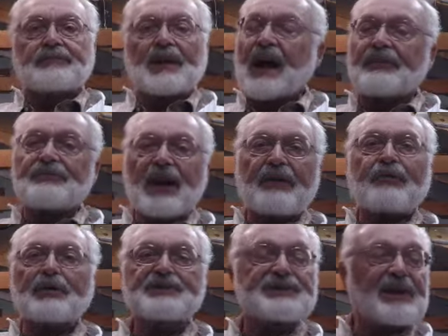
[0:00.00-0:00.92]
I've
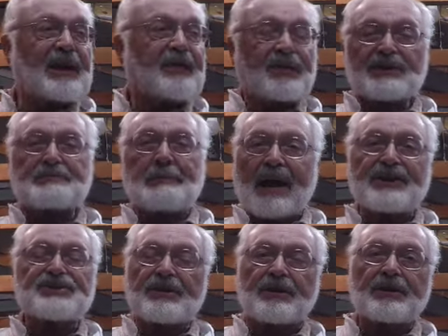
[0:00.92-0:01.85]
never seen this
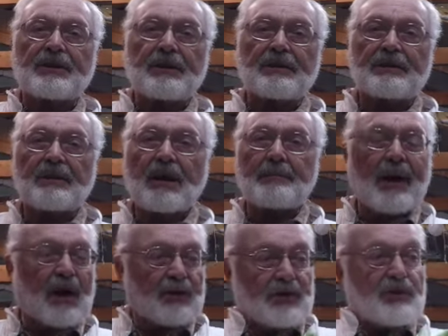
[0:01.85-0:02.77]
mentioned
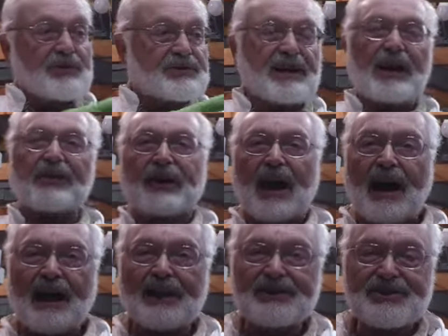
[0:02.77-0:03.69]
about using a
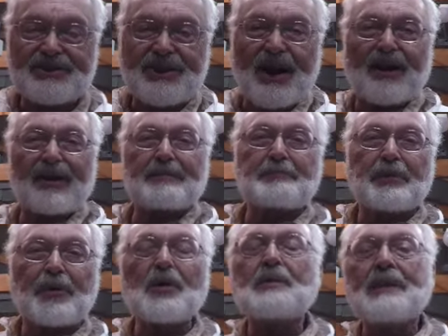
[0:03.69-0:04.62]
gosh darn
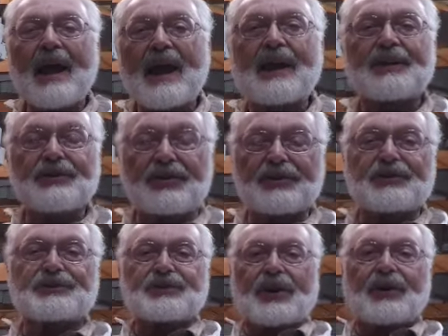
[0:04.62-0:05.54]
broom handle
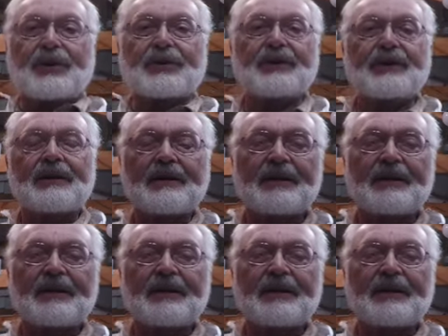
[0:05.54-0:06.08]
to turn